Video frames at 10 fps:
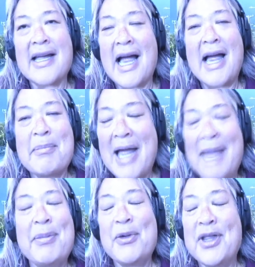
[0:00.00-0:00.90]
I'm
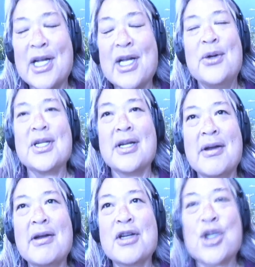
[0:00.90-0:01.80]
happy with it
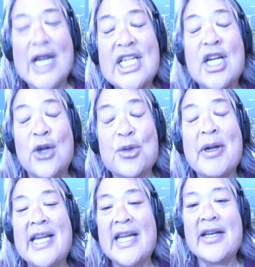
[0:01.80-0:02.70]
closing, trying to close
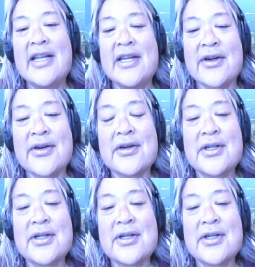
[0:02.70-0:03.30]
by the end of the year.